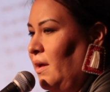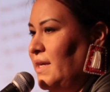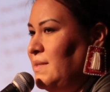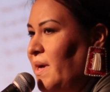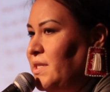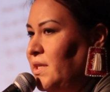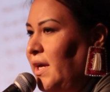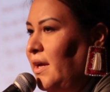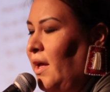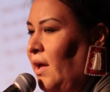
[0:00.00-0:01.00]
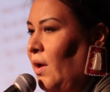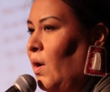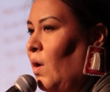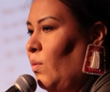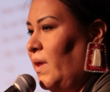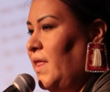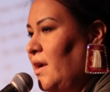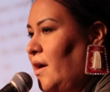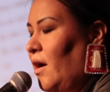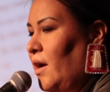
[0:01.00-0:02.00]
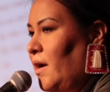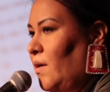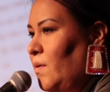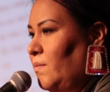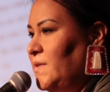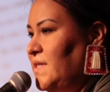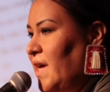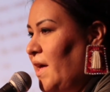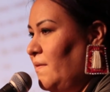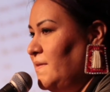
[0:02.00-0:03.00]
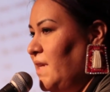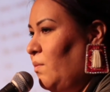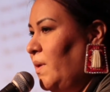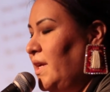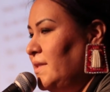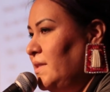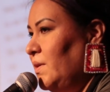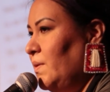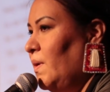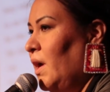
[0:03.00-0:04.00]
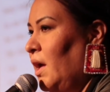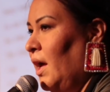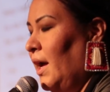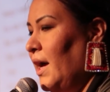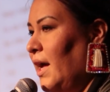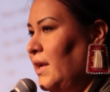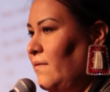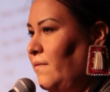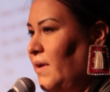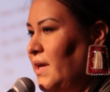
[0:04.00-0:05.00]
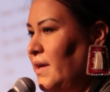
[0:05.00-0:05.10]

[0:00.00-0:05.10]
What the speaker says: especially within our own selves, we need to kind of